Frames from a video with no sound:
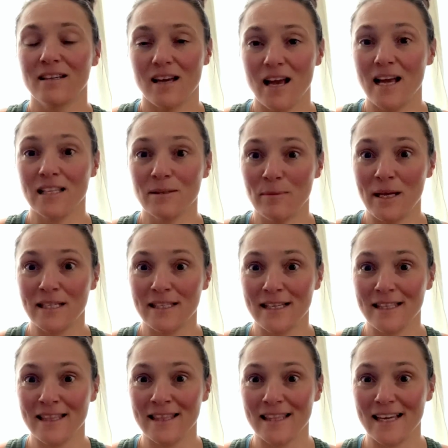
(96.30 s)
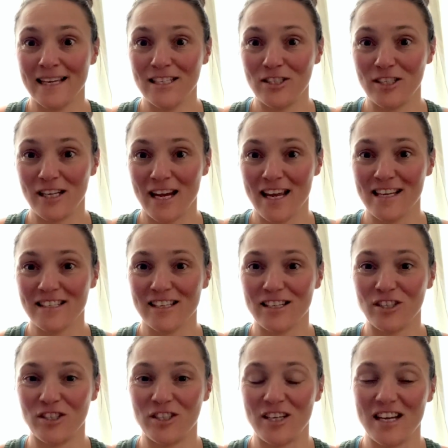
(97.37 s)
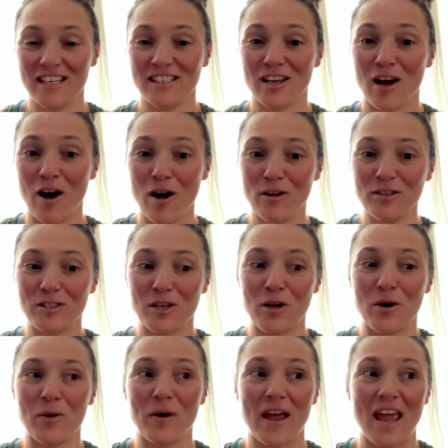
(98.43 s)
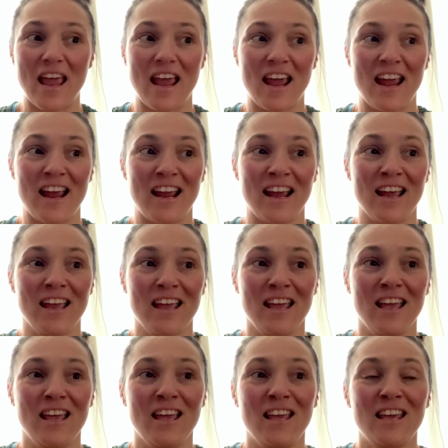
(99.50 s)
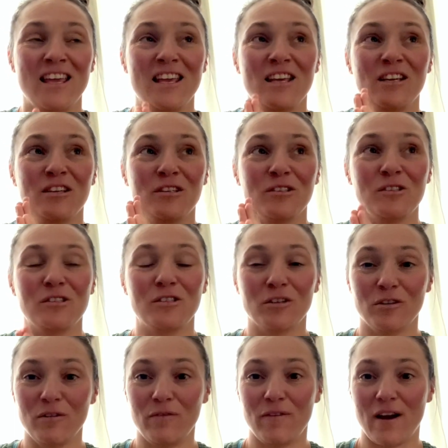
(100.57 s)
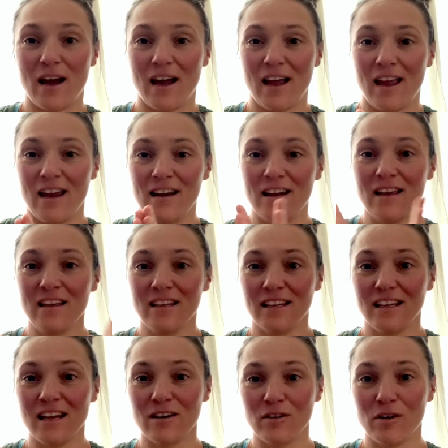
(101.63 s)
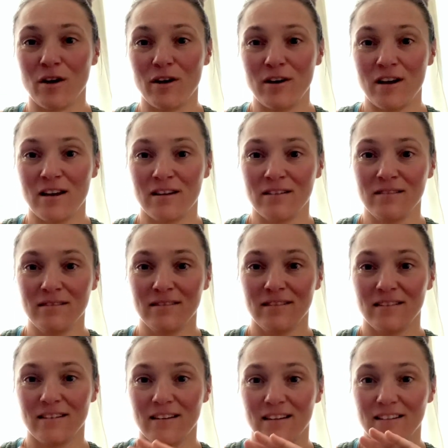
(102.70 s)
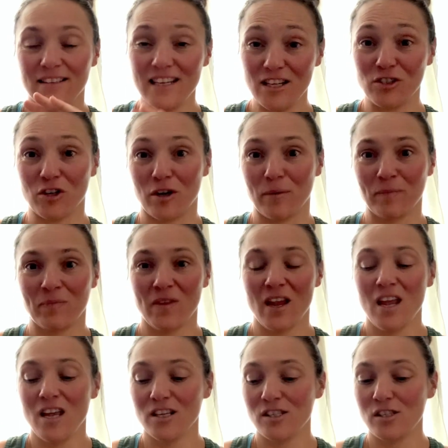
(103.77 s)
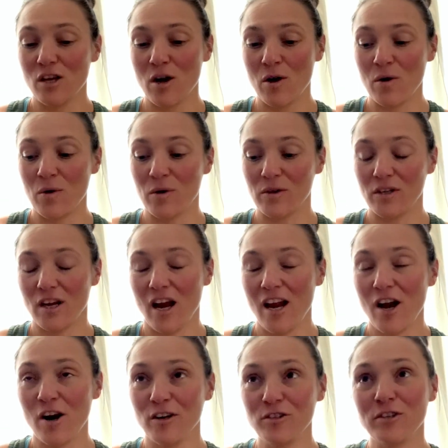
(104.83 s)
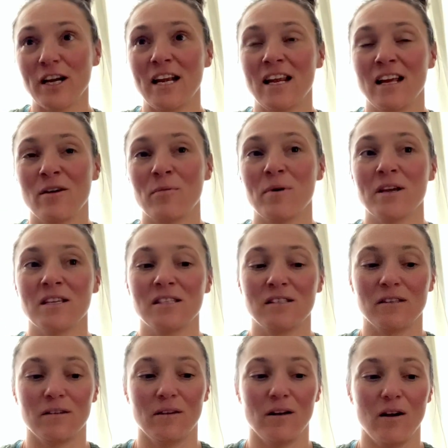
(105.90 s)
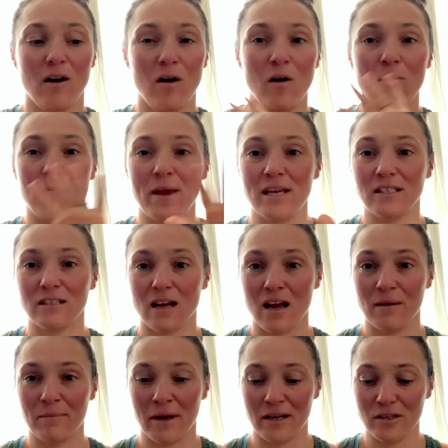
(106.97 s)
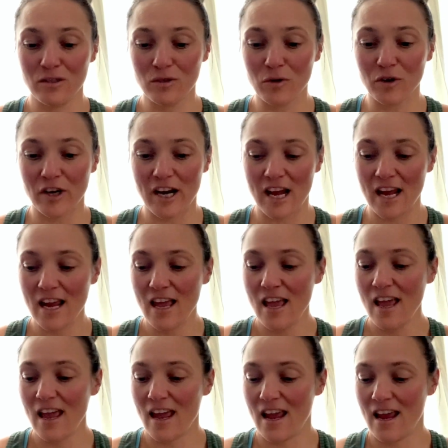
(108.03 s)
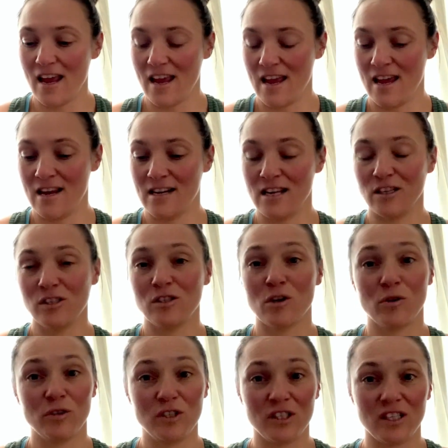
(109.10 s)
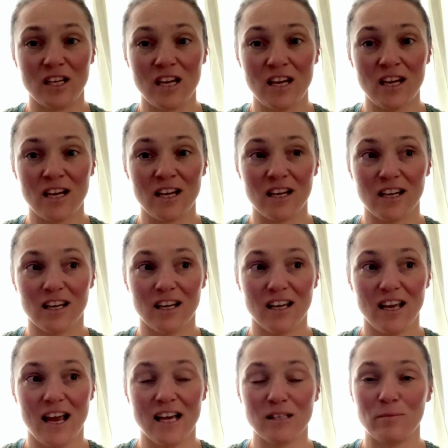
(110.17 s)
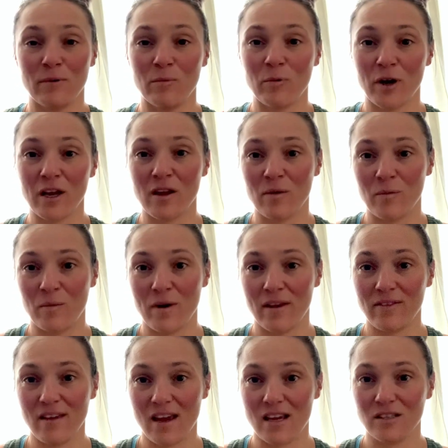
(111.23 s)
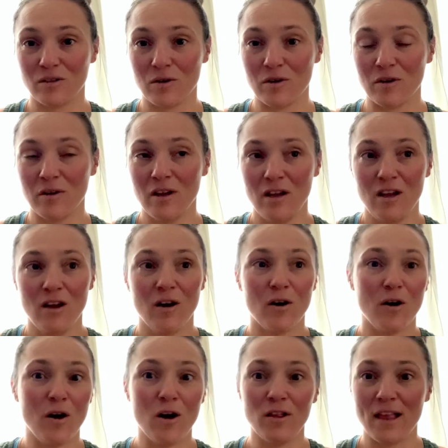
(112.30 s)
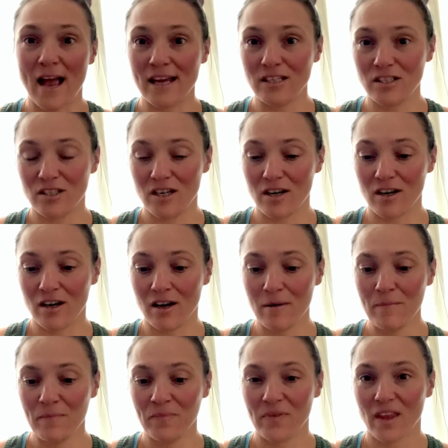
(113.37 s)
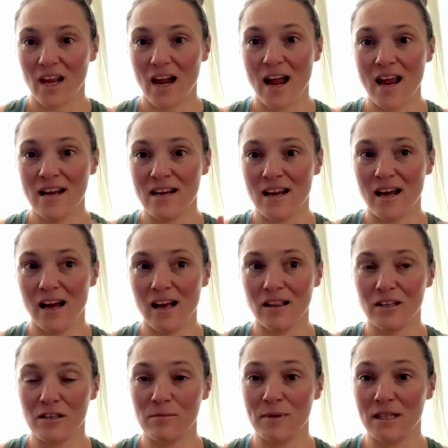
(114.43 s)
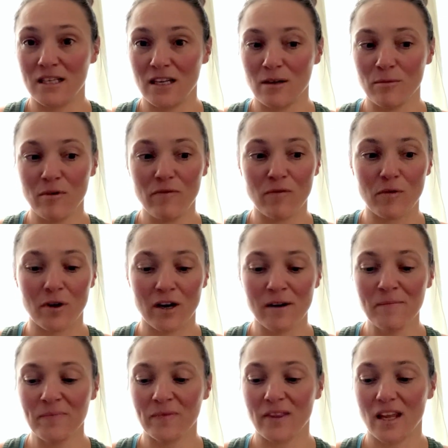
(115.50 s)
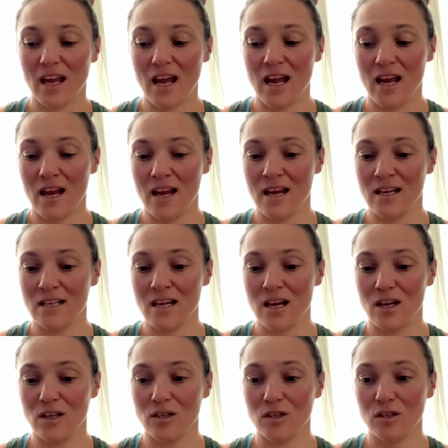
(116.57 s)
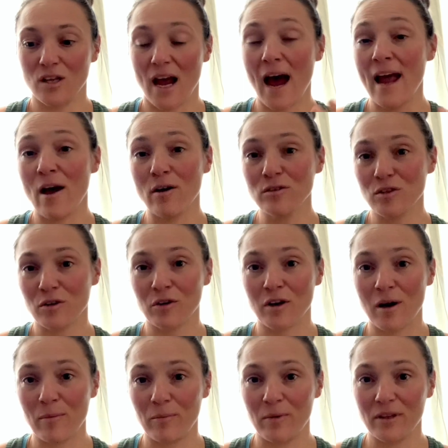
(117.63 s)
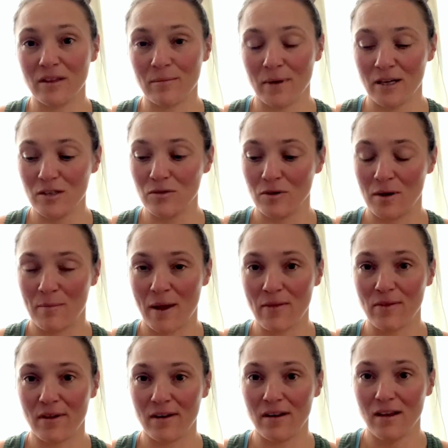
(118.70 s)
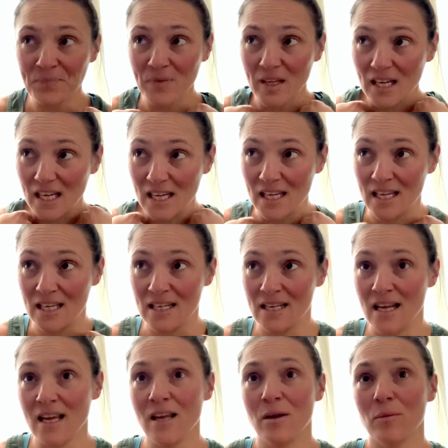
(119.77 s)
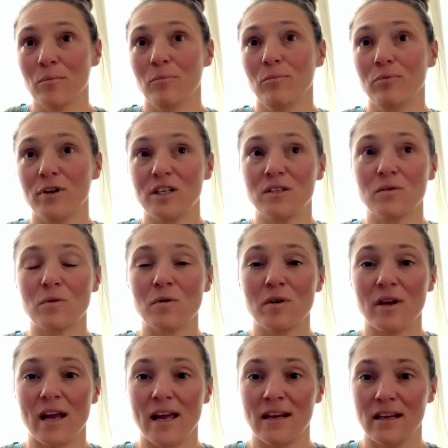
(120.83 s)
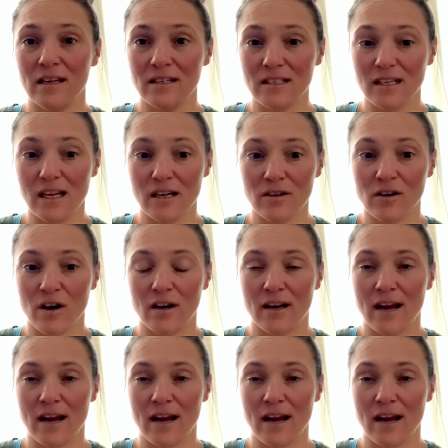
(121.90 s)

as amazing as she is also a certified kindergarten teacher. So her training was all based on Montessori, and so she has been working with Hazel all last year and a little bit the year before. And I also grew up with the Montessori method in preschool and into kindergarten,